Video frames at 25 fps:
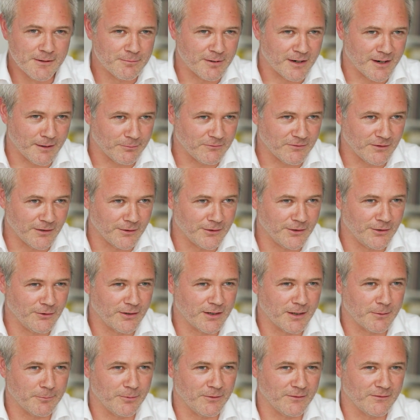Perhaps
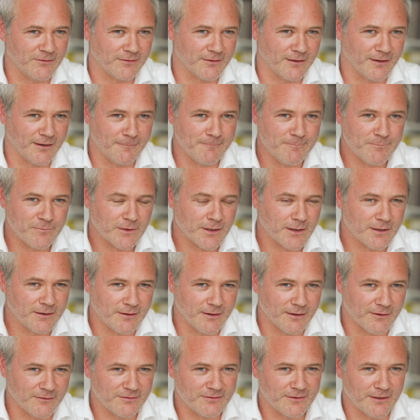UKIP is
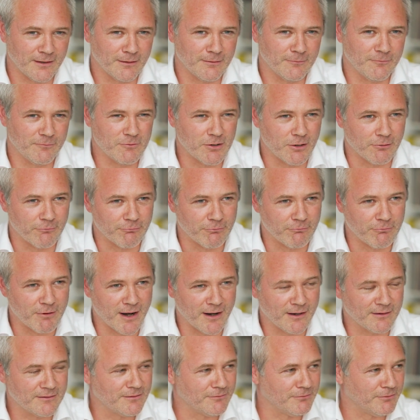still a
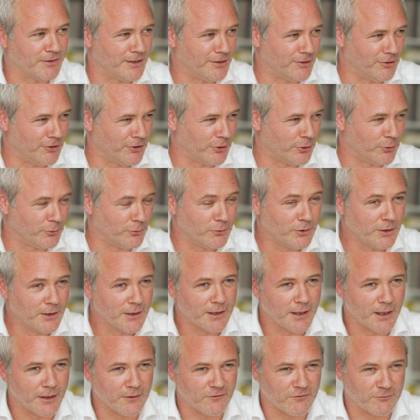relatively new
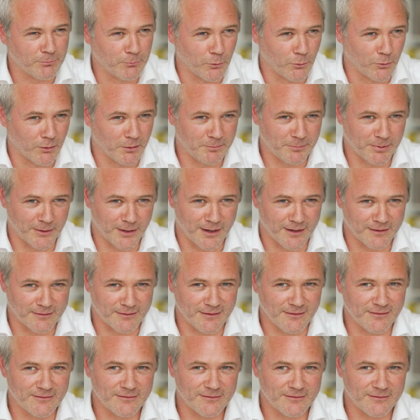and smaller party,